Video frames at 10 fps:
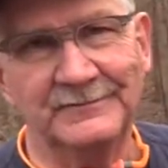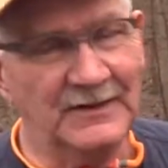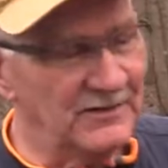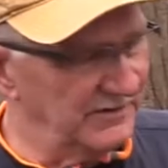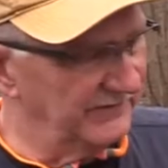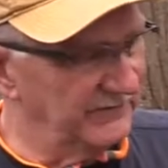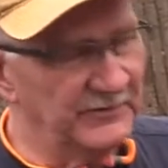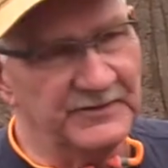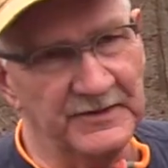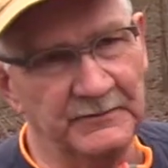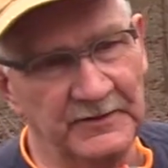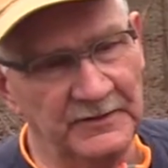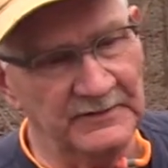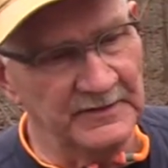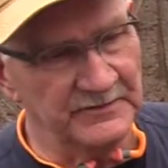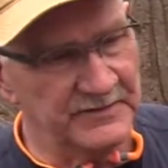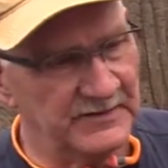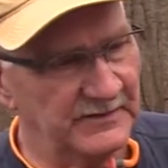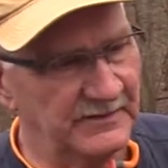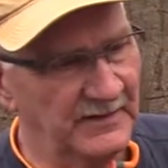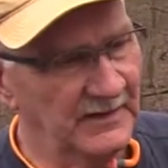All of them are tempting almost. Well,